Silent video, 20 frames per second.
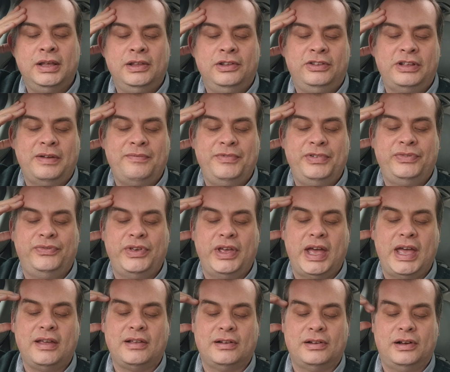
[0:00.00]
Seventh is the
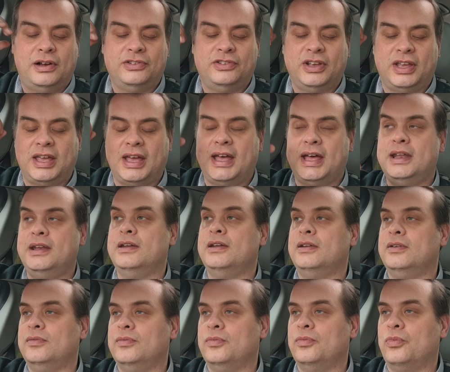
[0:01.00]
A-Class.
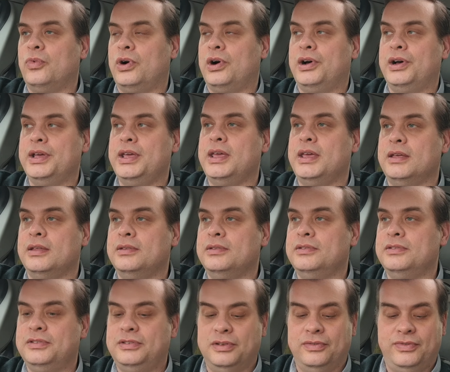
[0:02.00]
Again, why
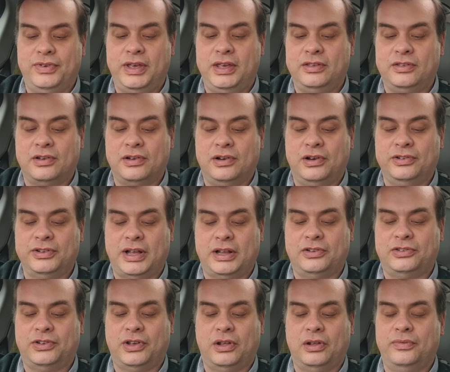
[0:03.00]
do these cars
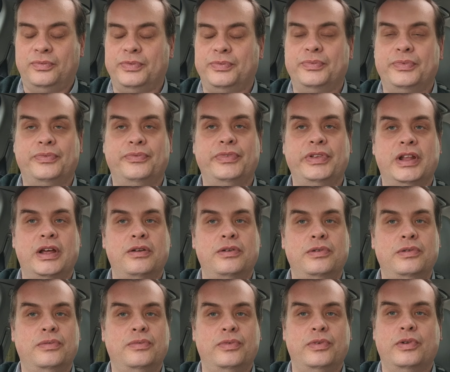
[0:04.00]
outsell, you
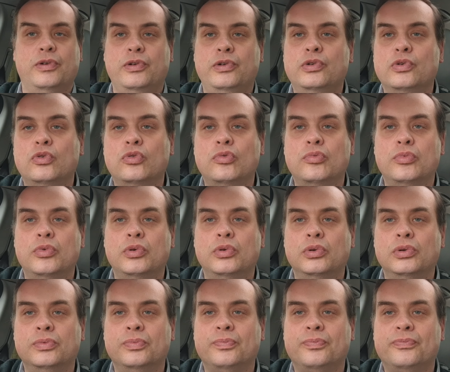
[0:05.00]
know,
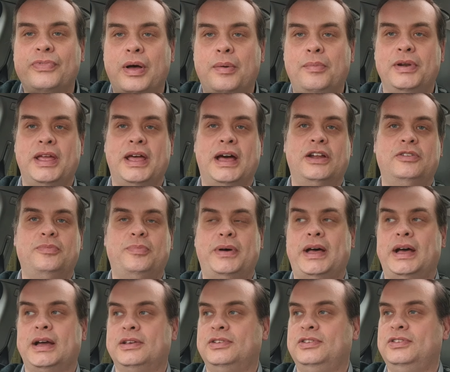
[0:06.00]
normal family
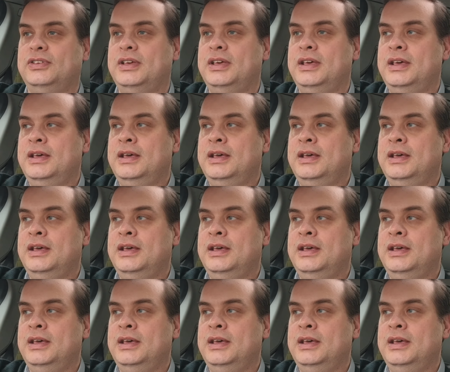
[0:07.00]
hatchbacks?